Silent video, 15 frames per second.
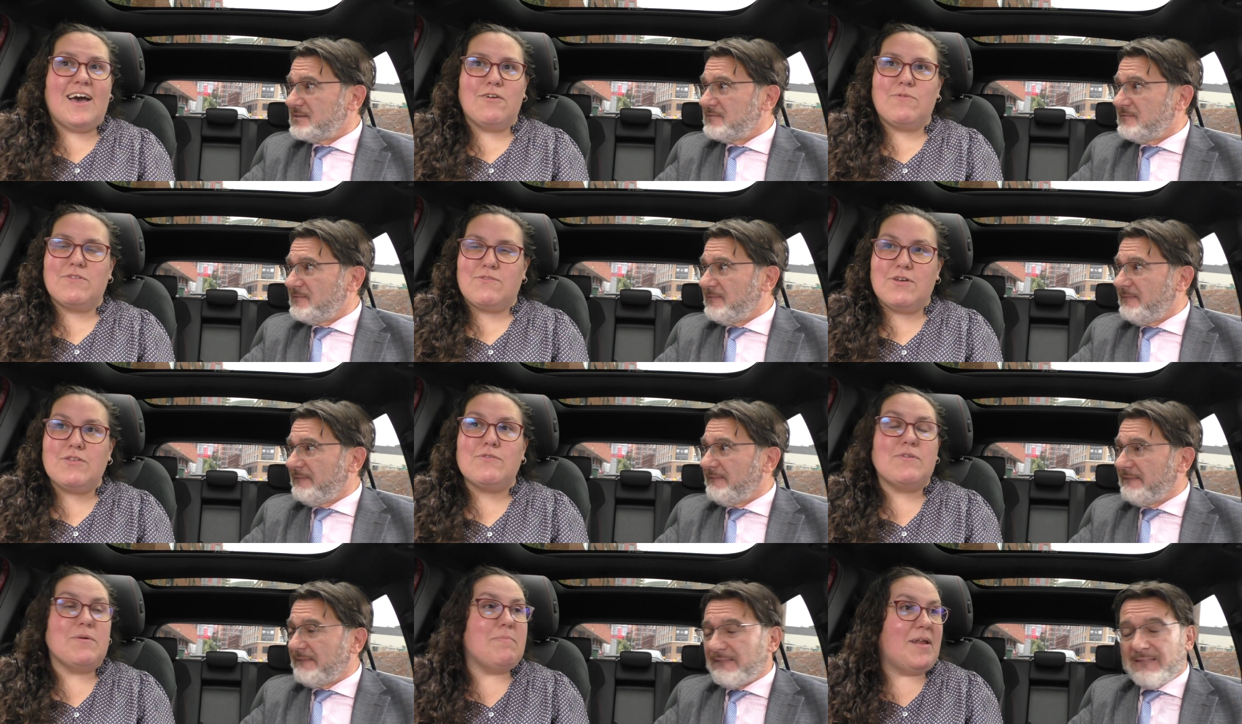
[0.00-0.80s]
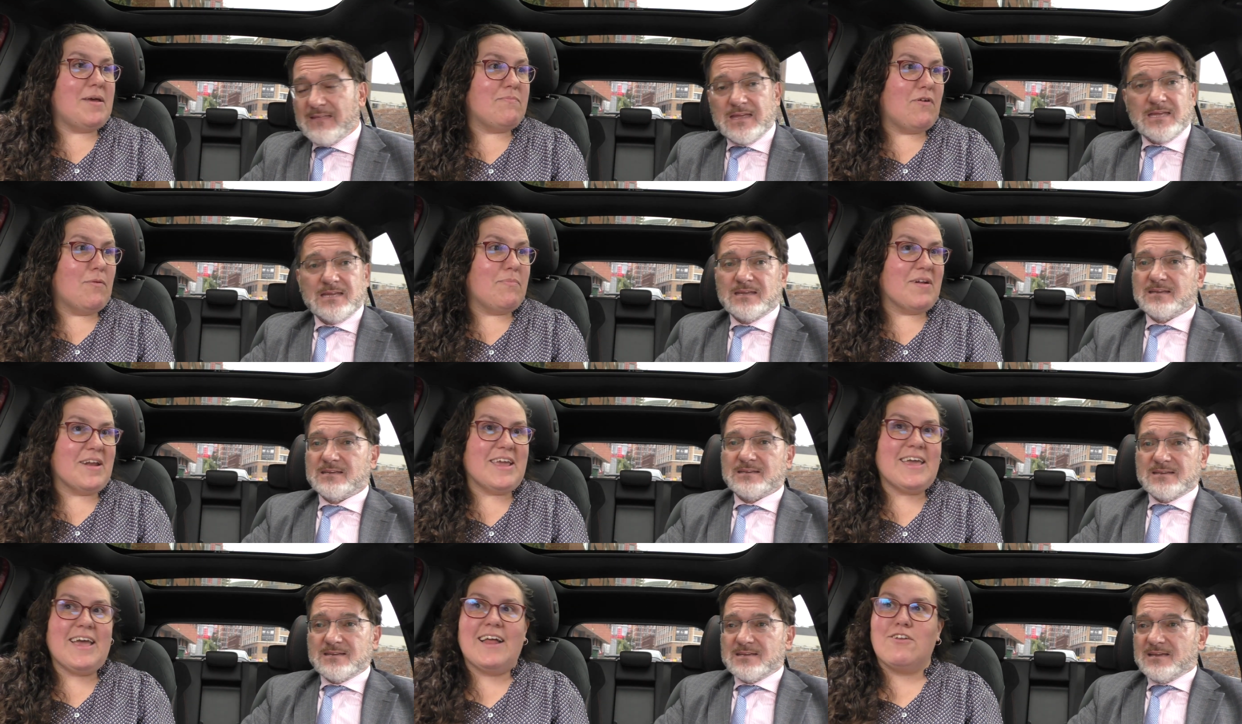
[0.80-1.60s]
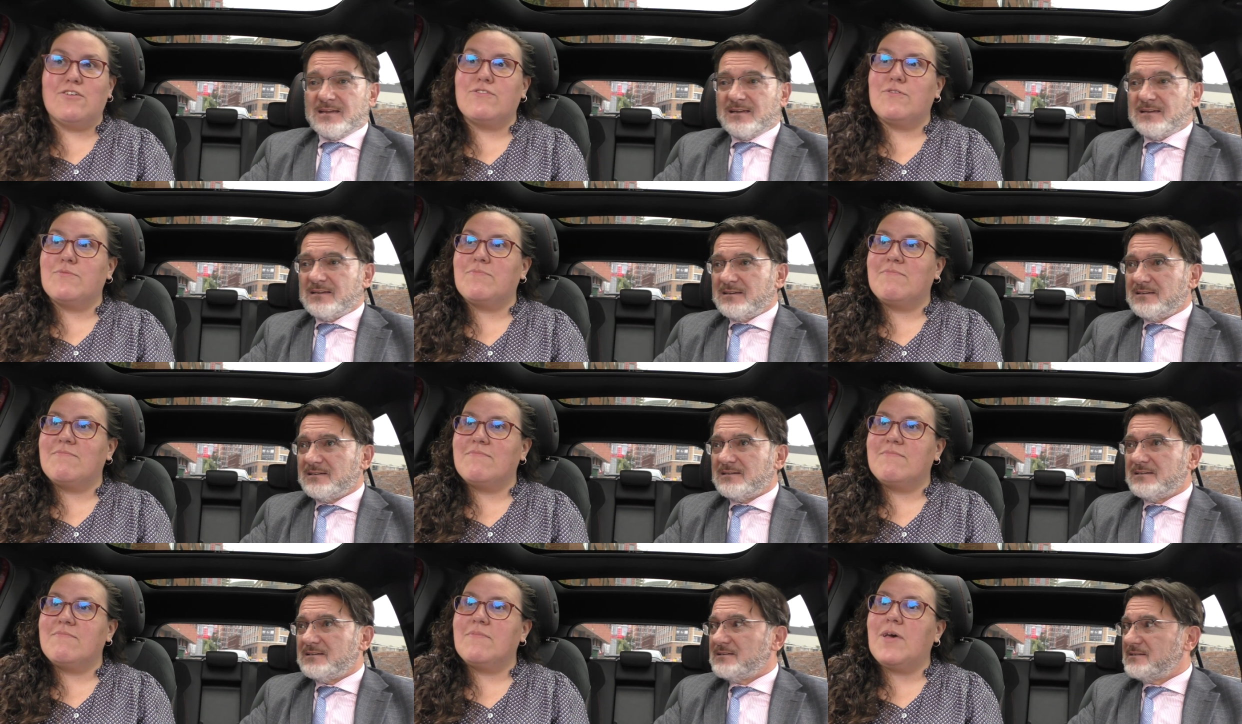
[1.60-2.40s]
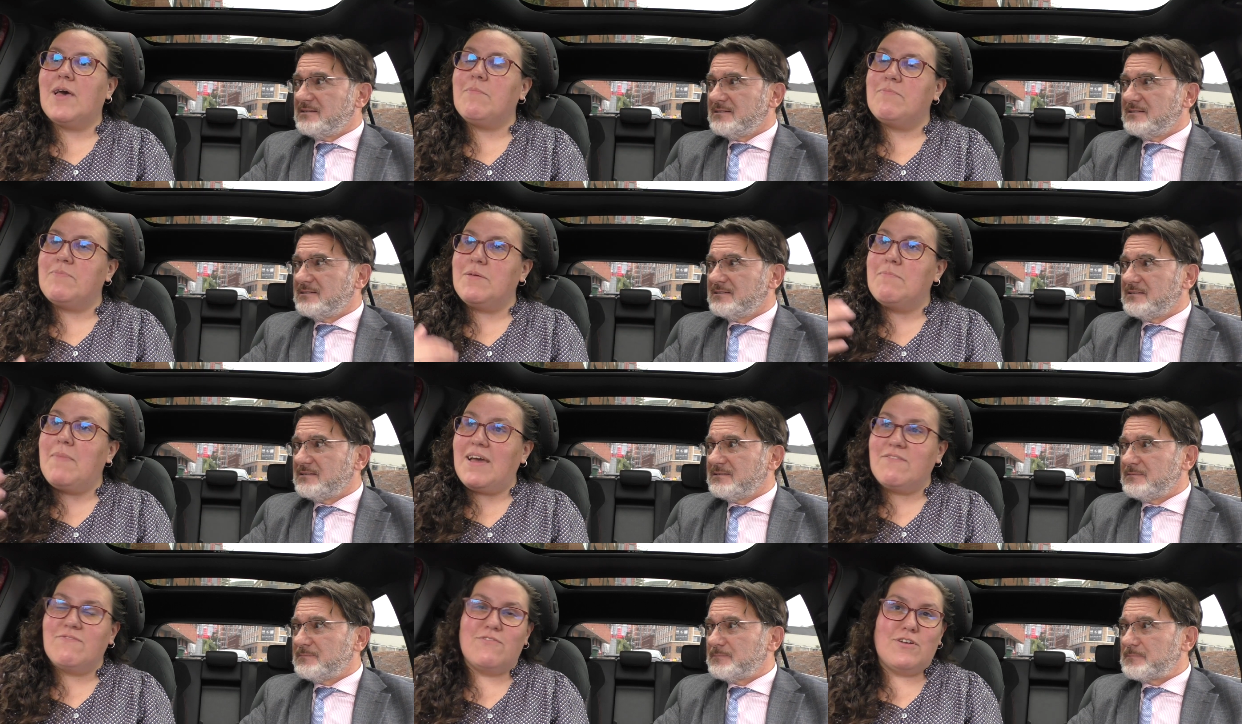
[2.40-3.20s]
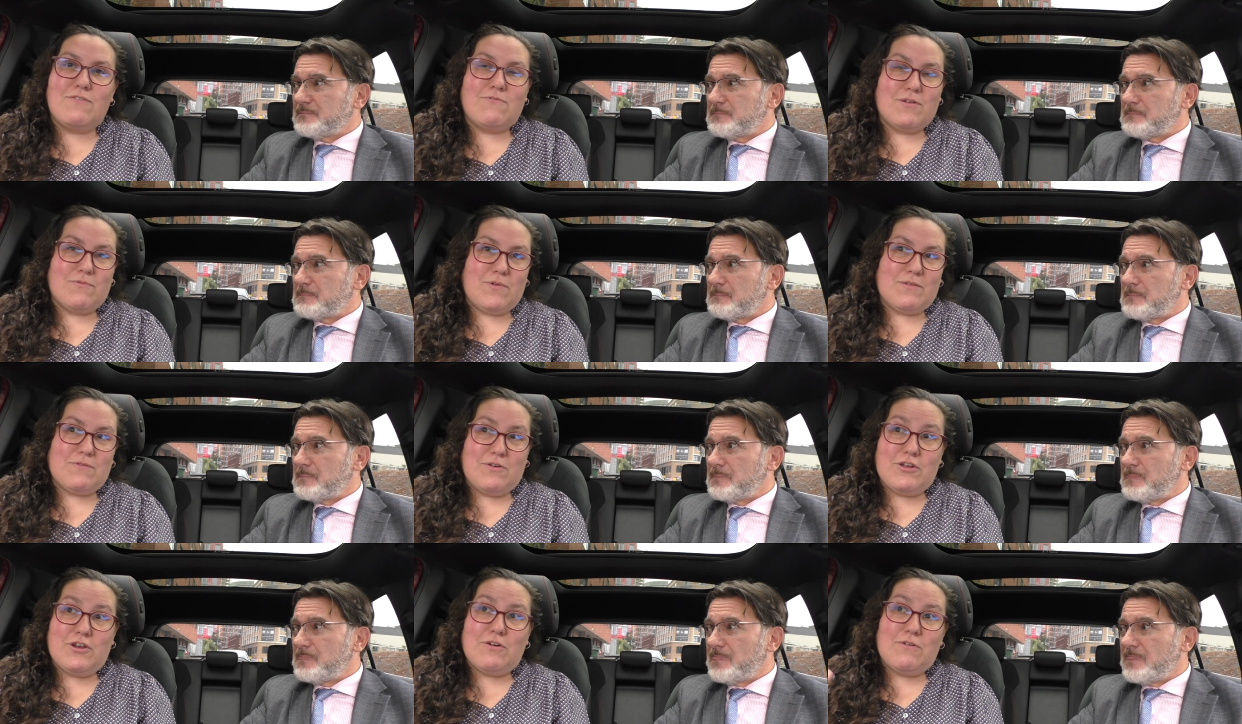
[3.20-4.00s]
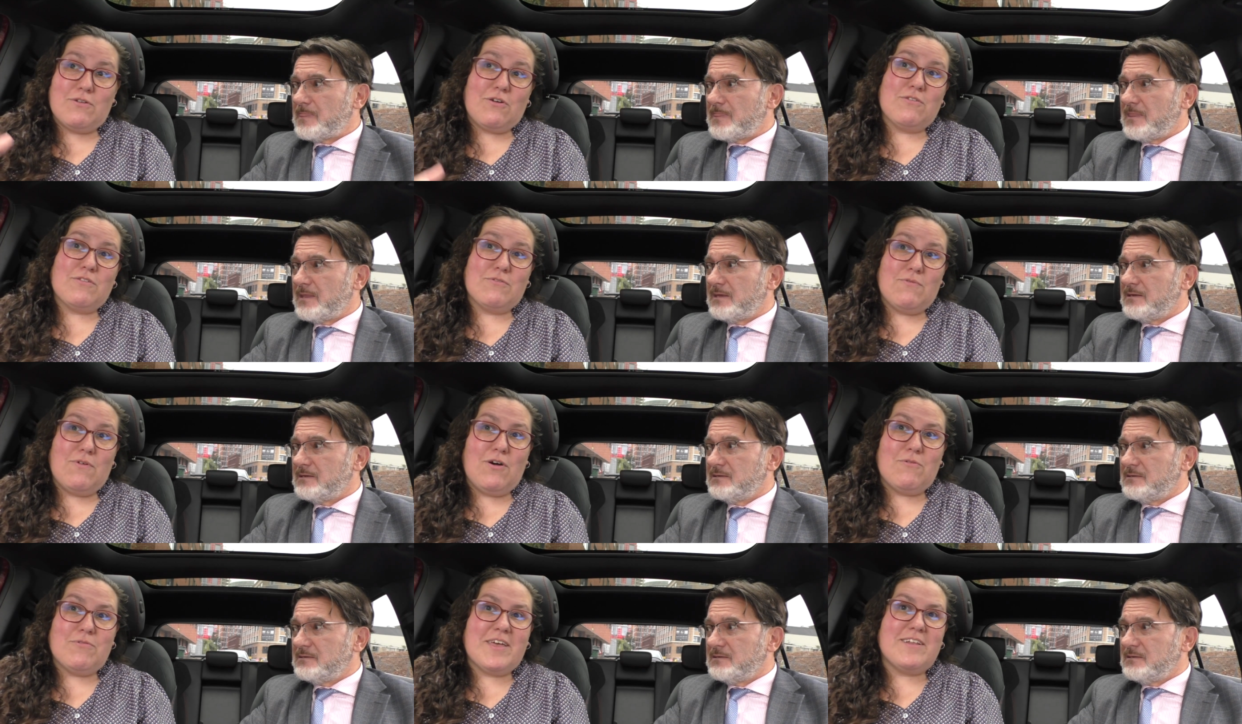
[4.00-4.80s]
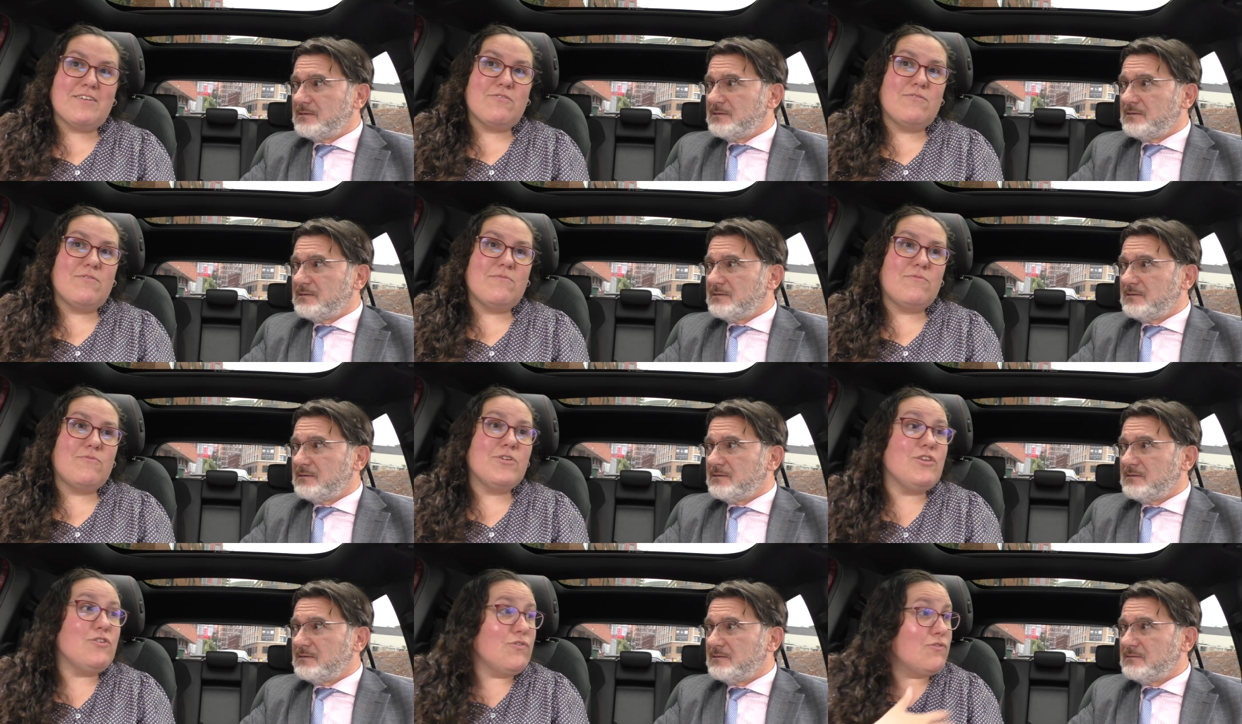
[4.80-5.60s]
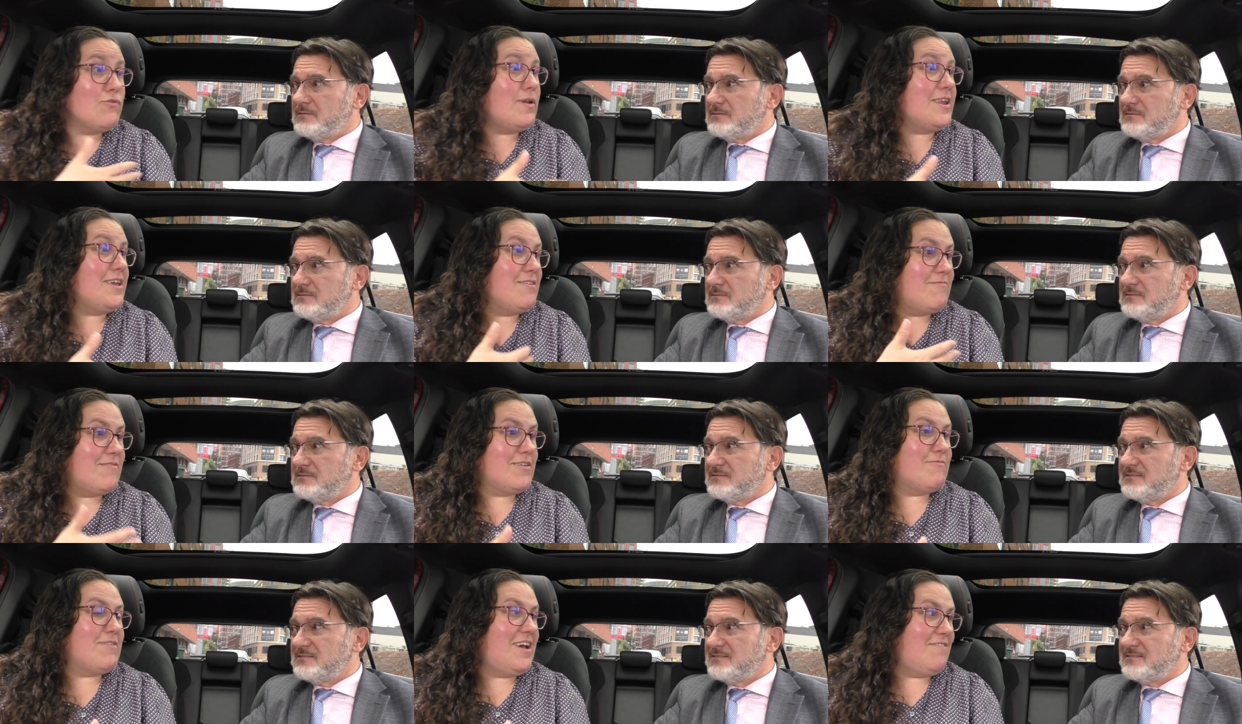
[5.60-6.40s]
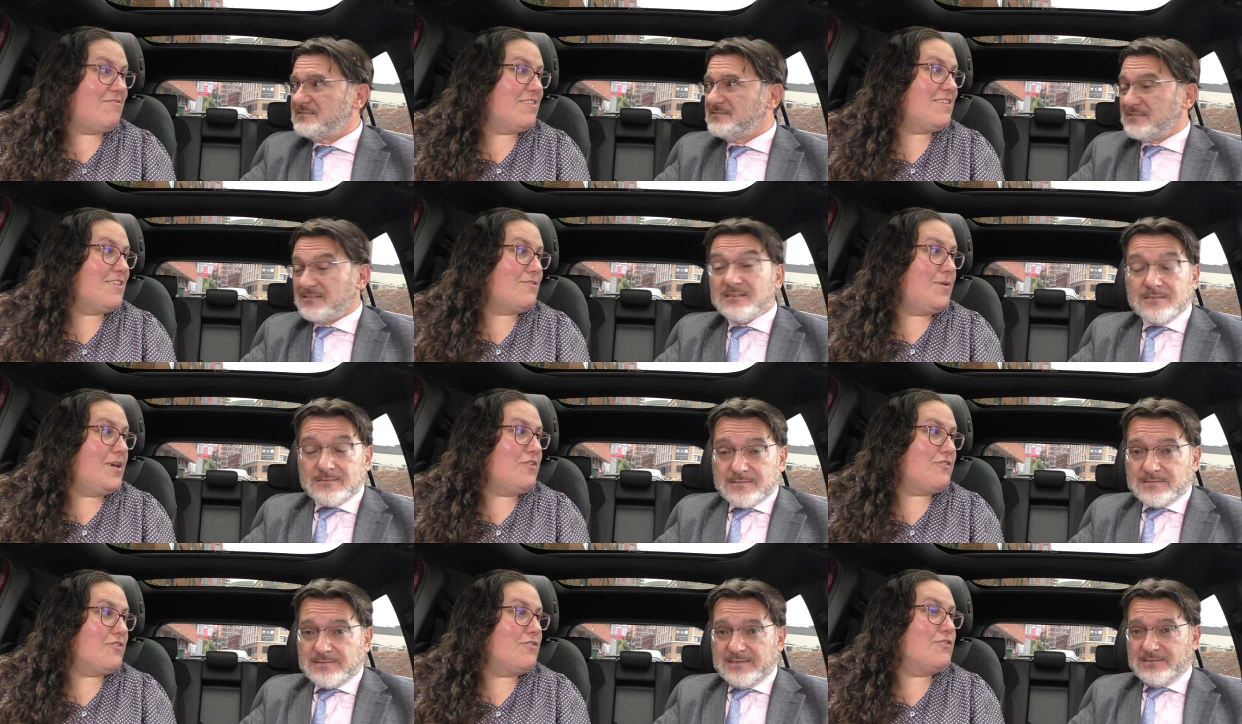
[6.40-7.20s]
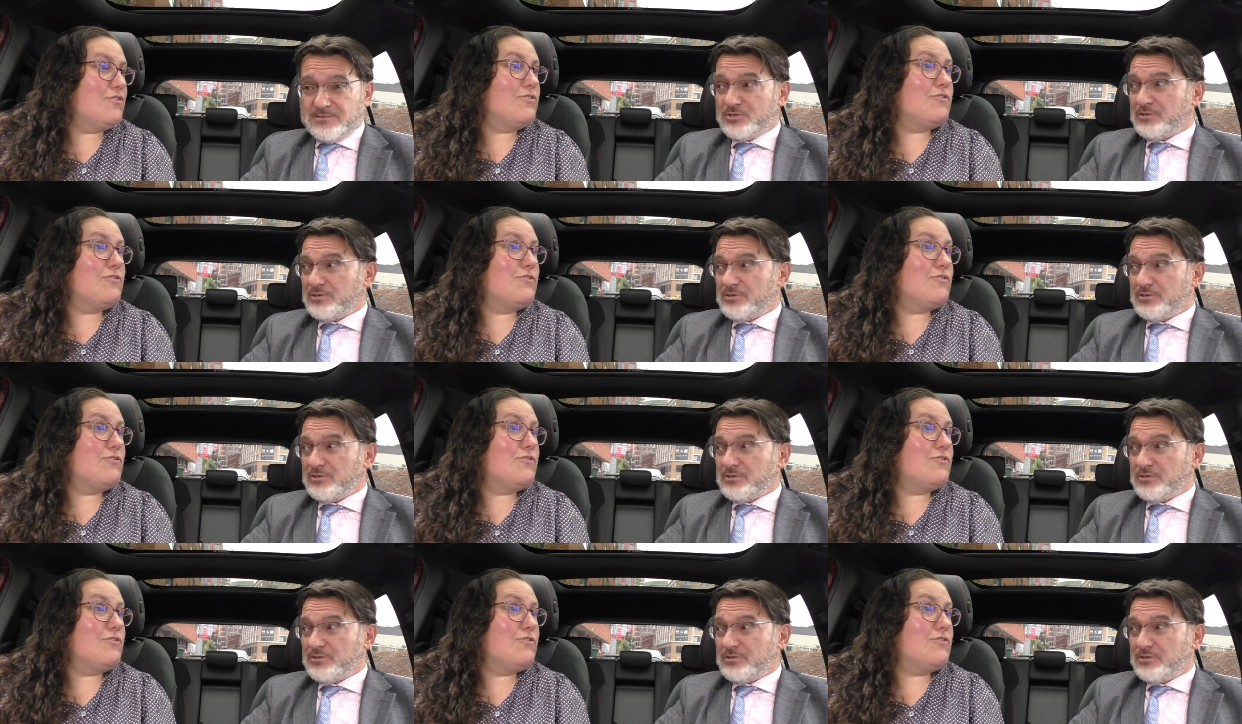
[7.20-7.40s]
Speaker 1: I was trying to reply properly and also uh, be mindful of what was going on on the road. And we usually, when we have this situation, you